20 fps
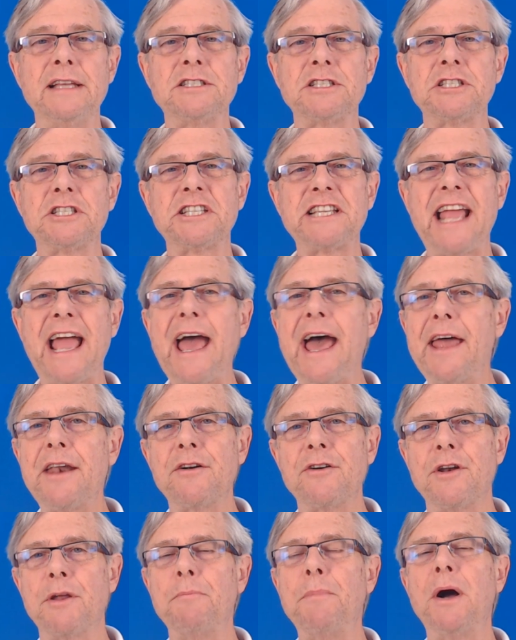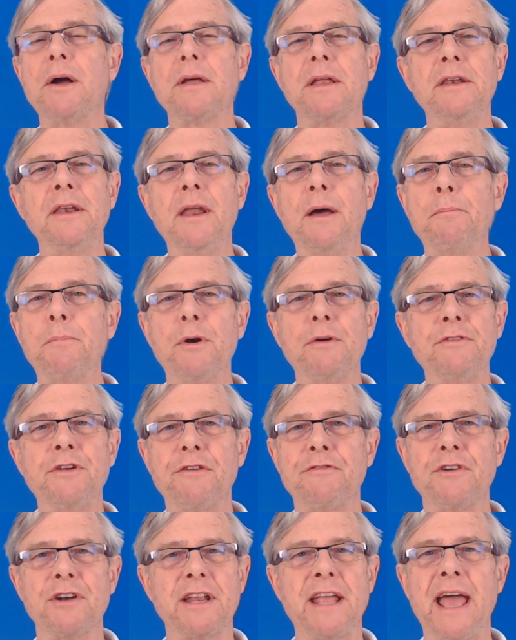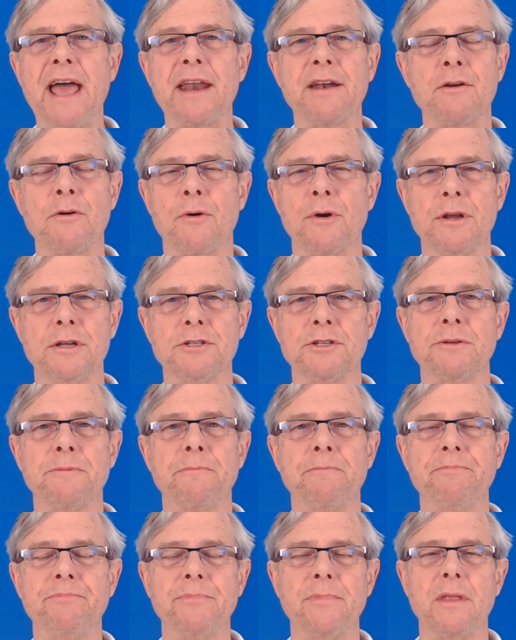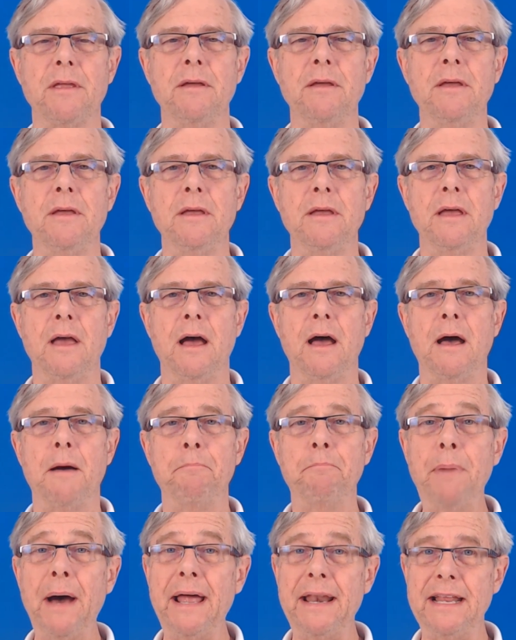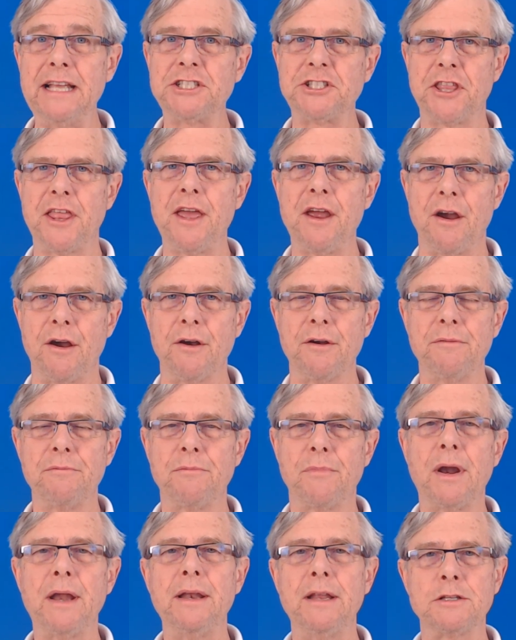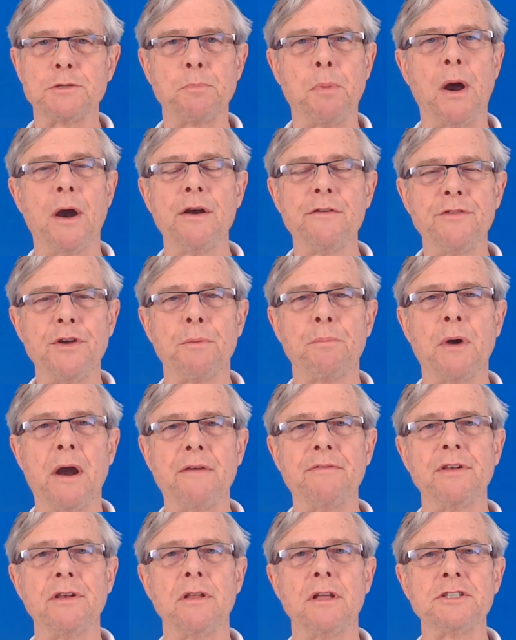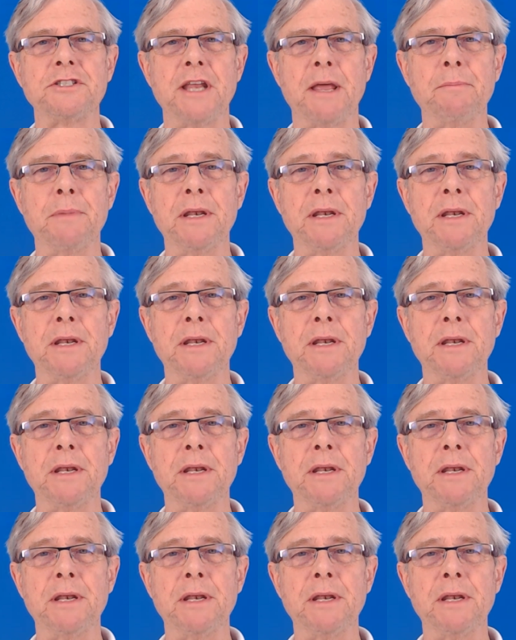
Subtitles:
It's scattered among a number of different categories, but it's there, right? It's part of your profit and loss